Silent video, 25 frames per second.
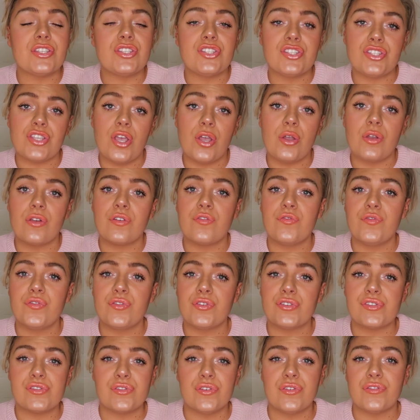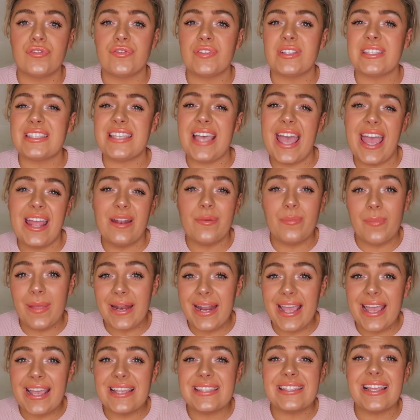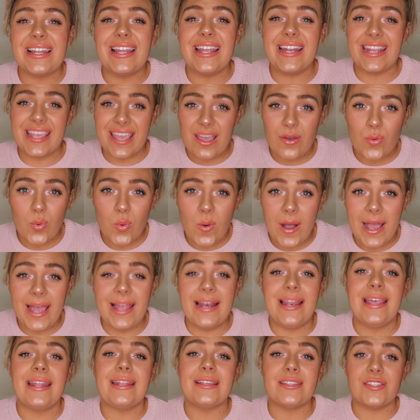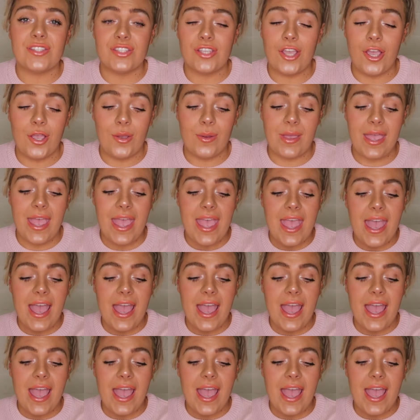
soak for sort of 10 minutes, let it get wet, let it soak,